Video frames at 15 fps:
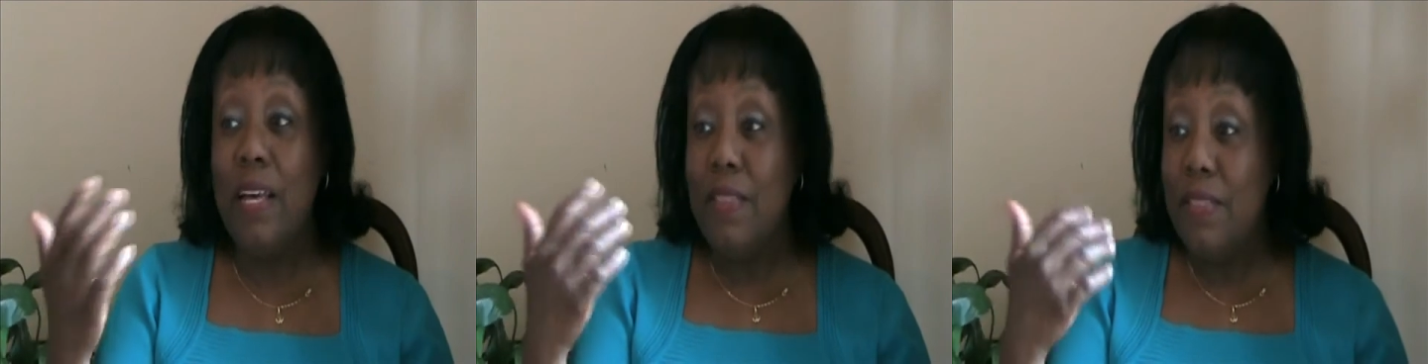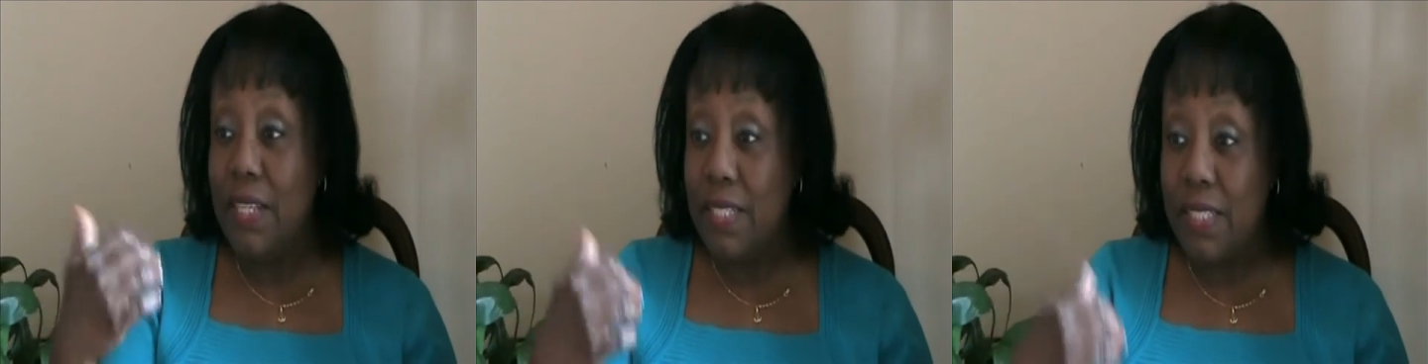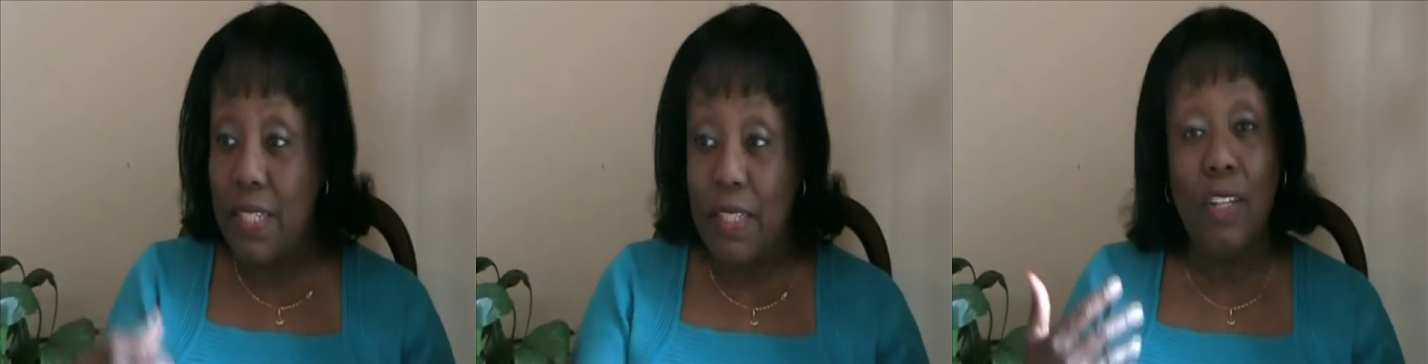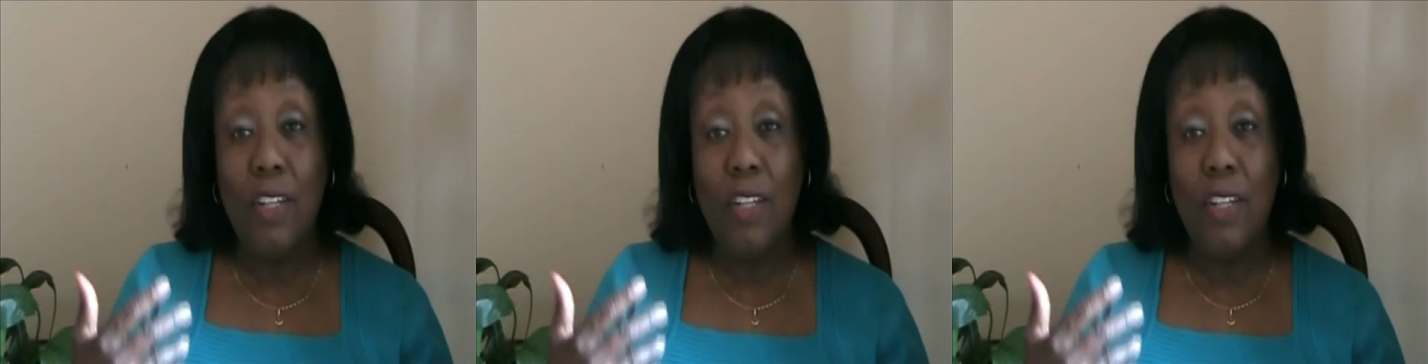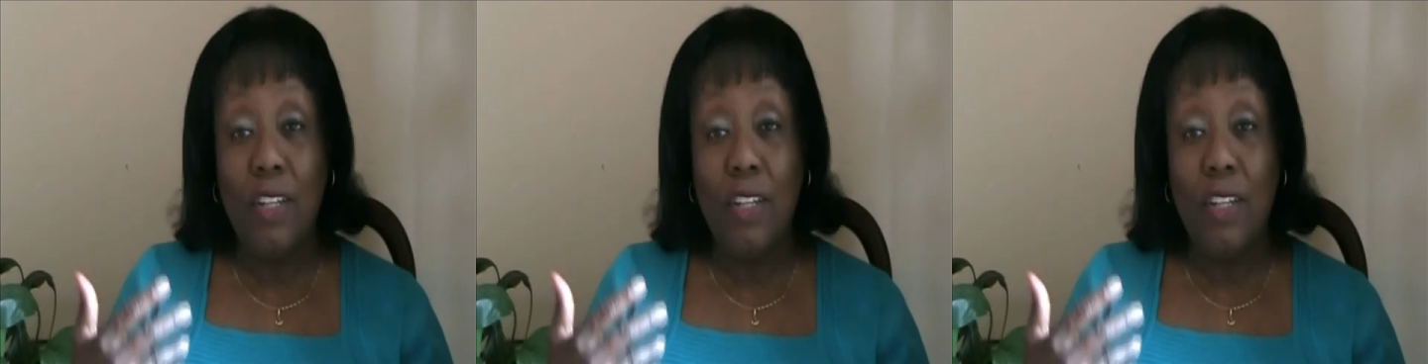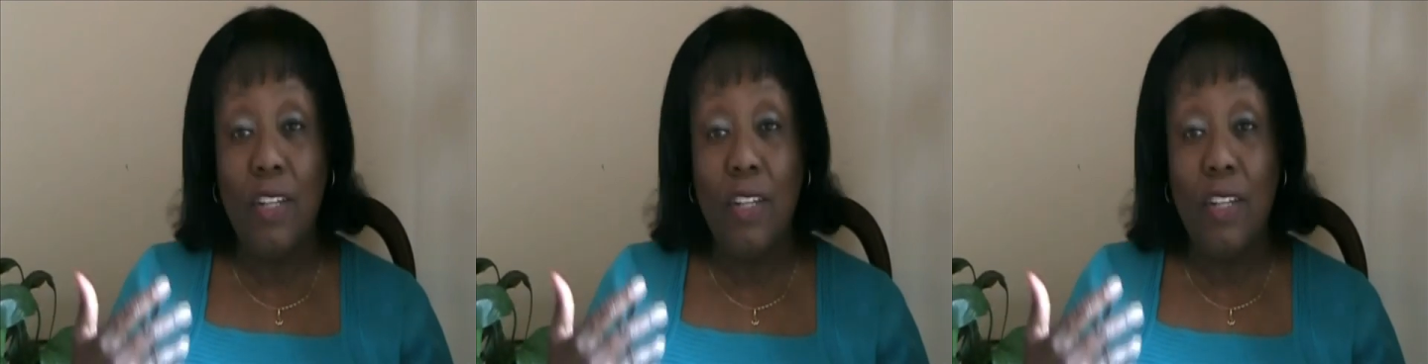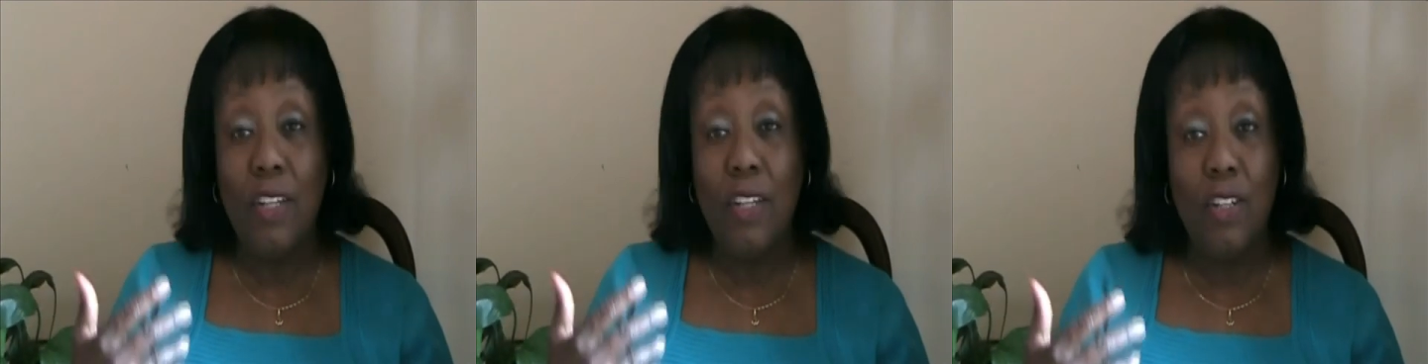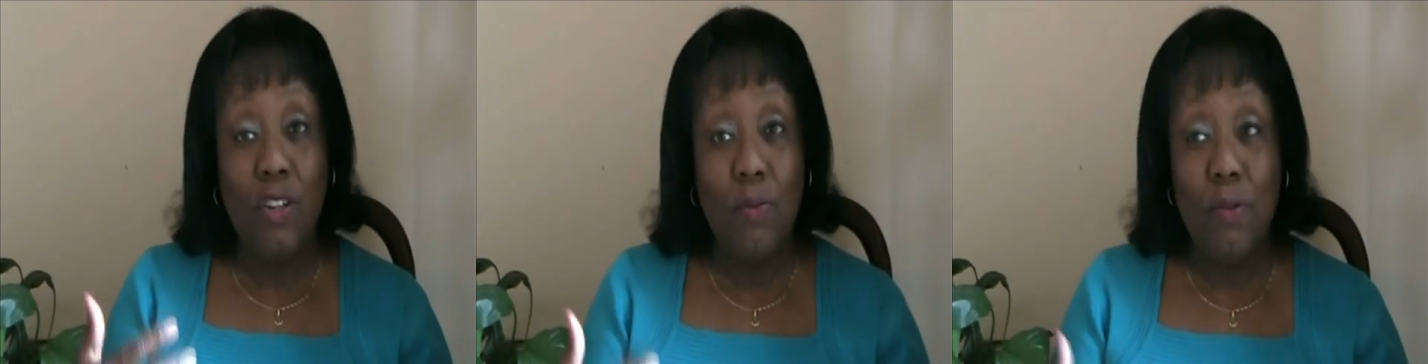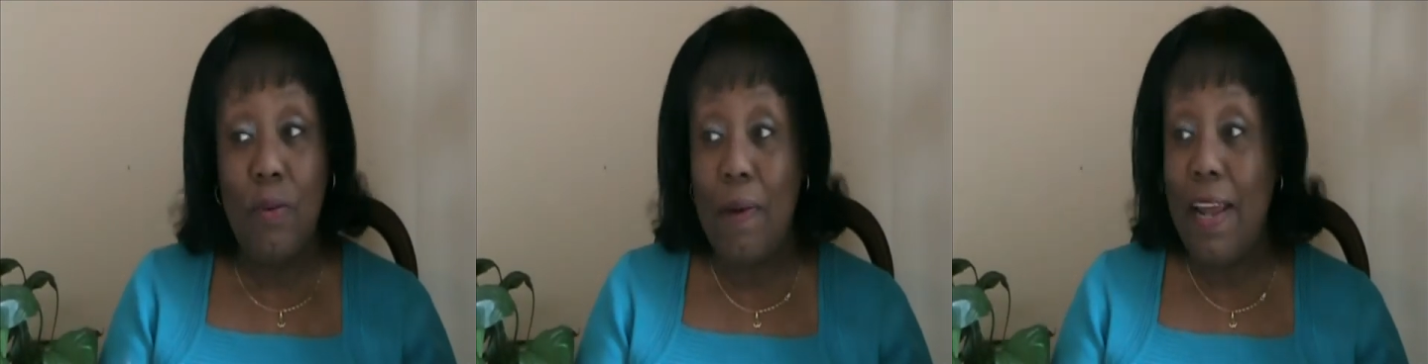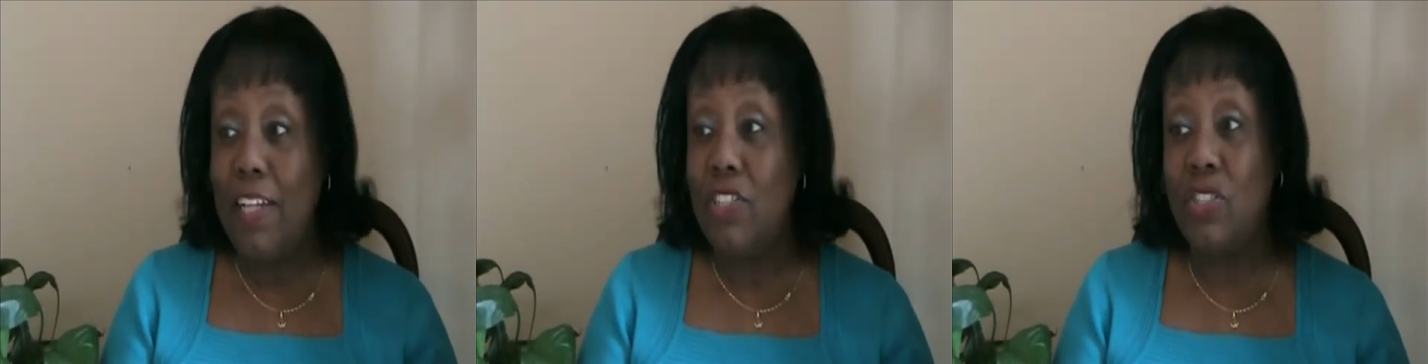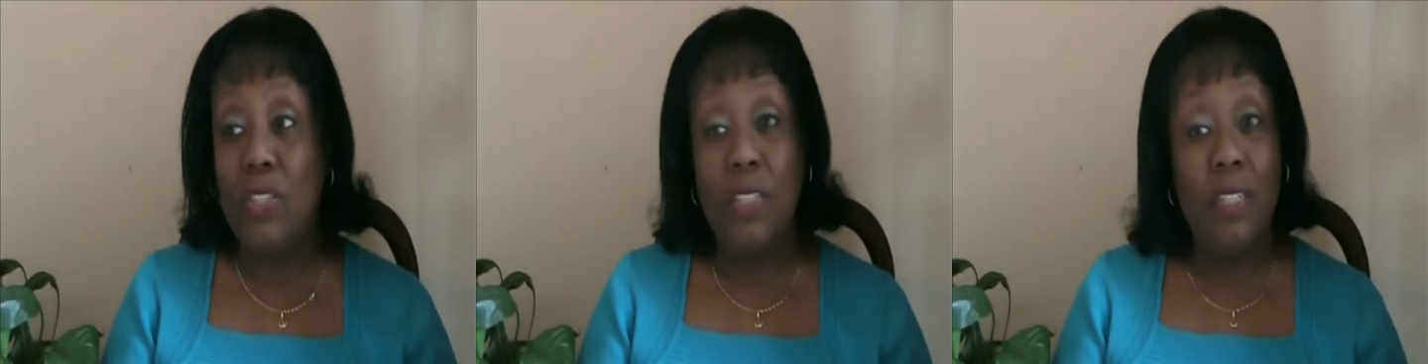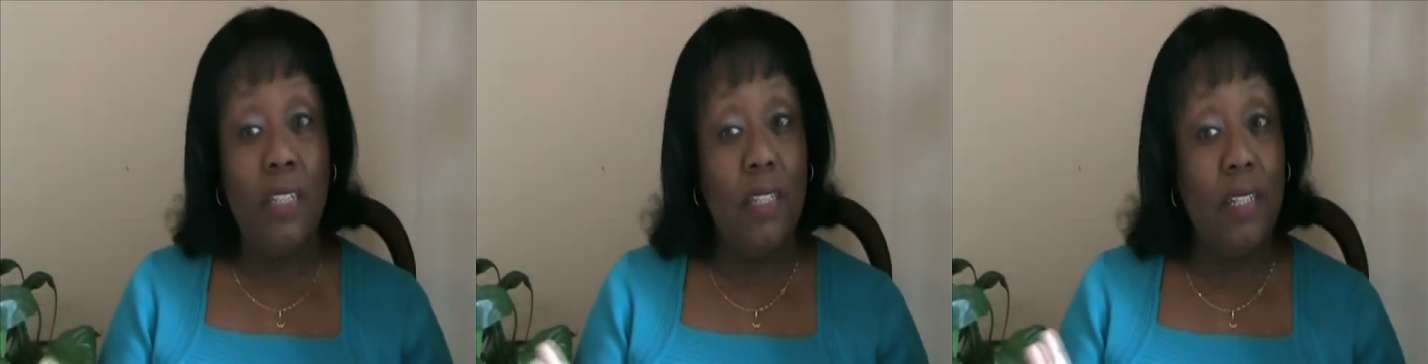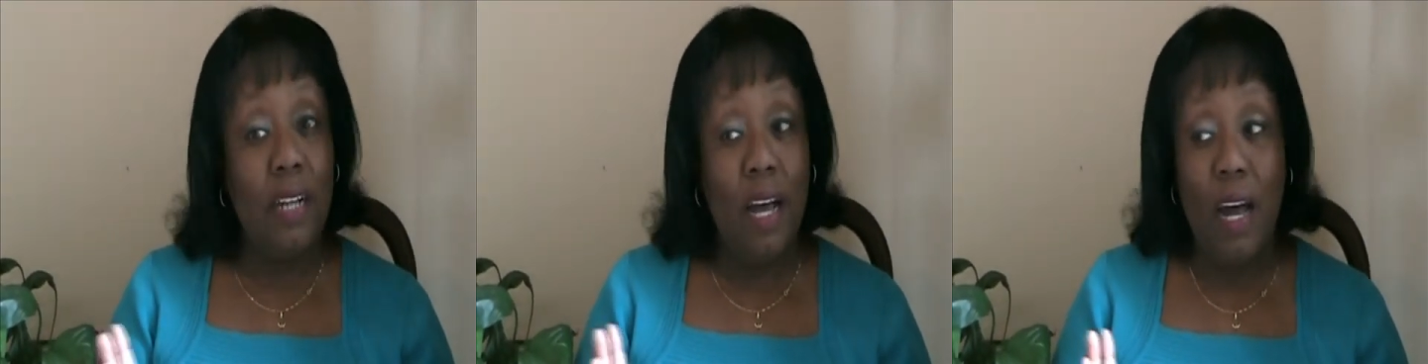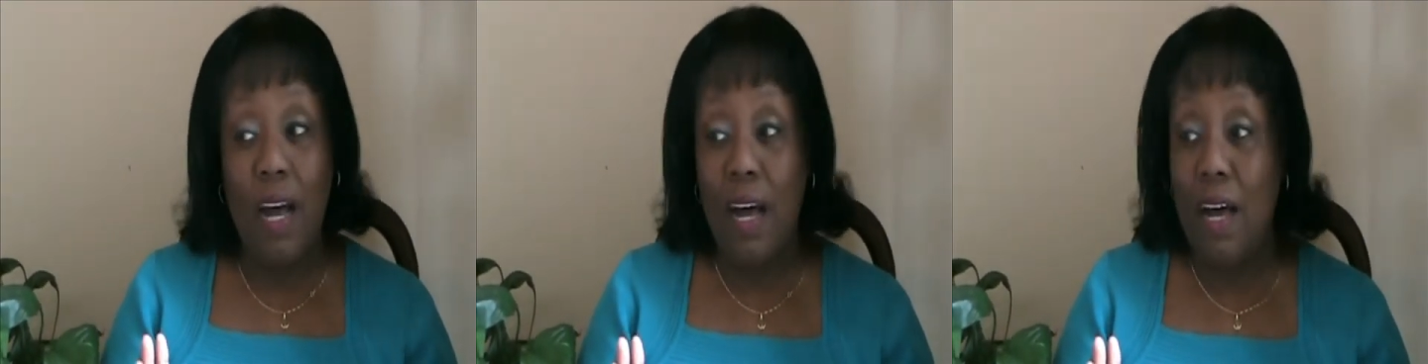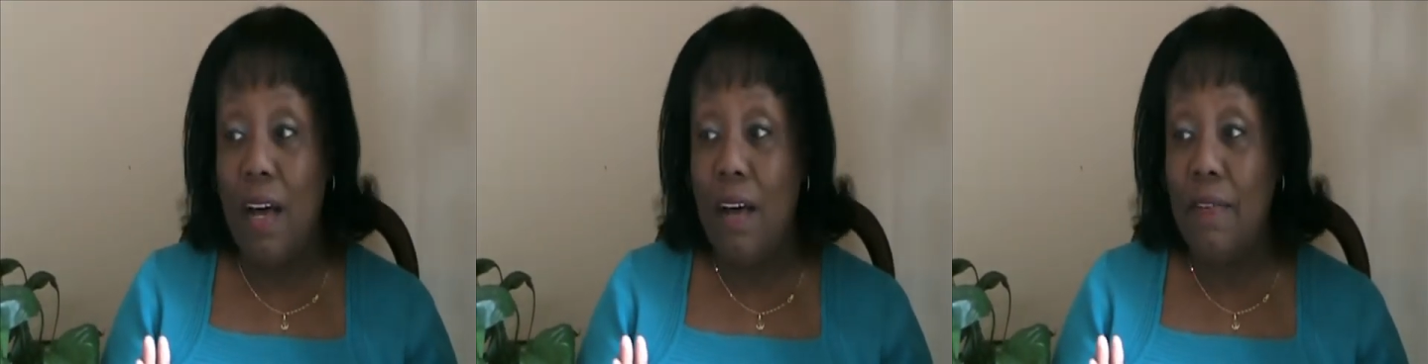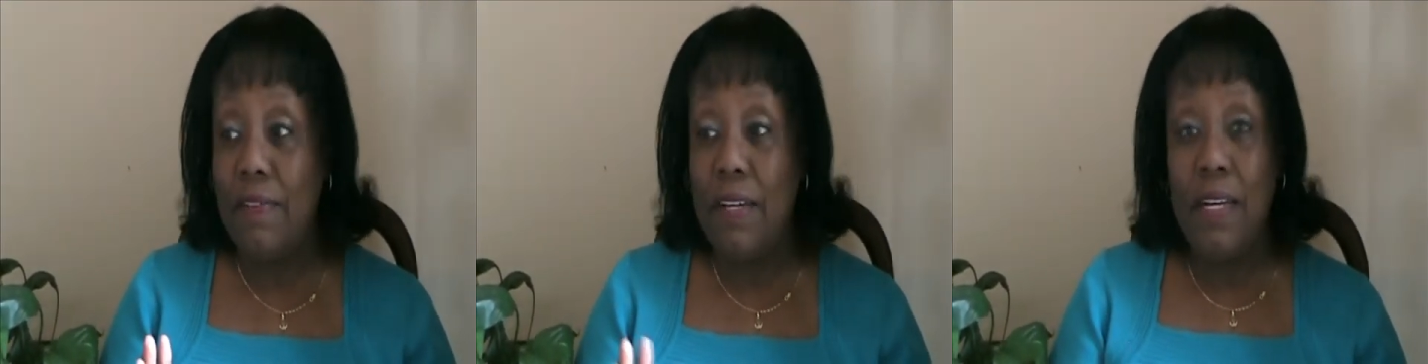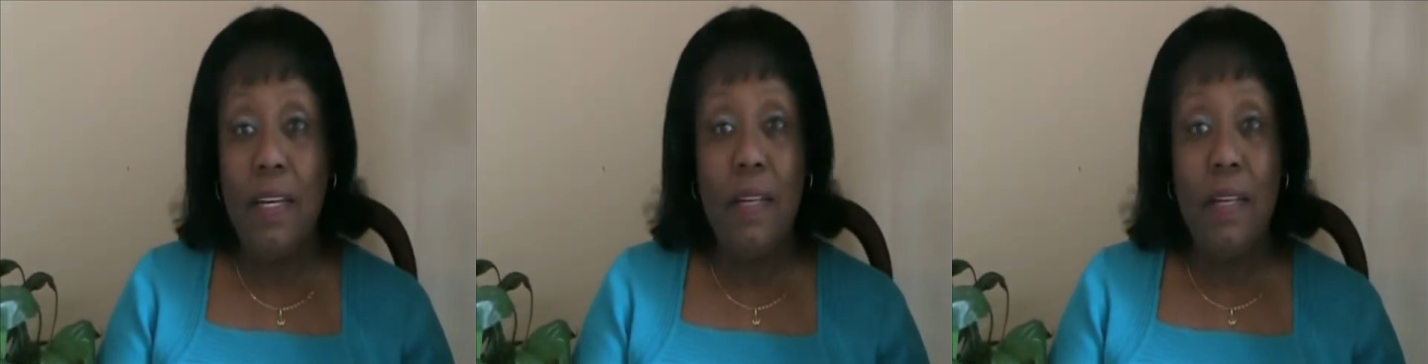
This ends the enumeration of